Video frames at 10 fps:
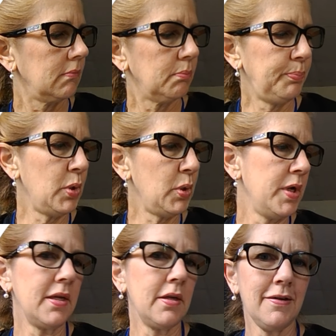Well,
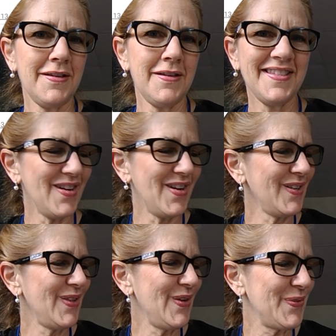Wangari is not
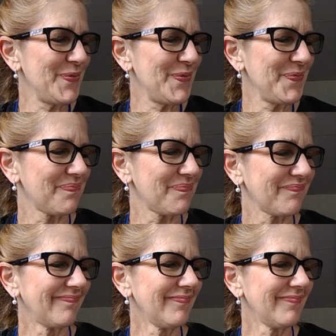alone.
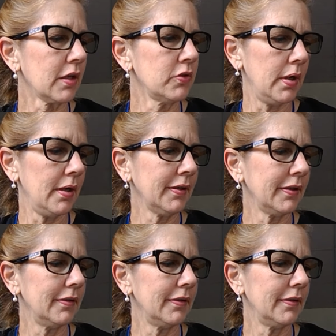Talk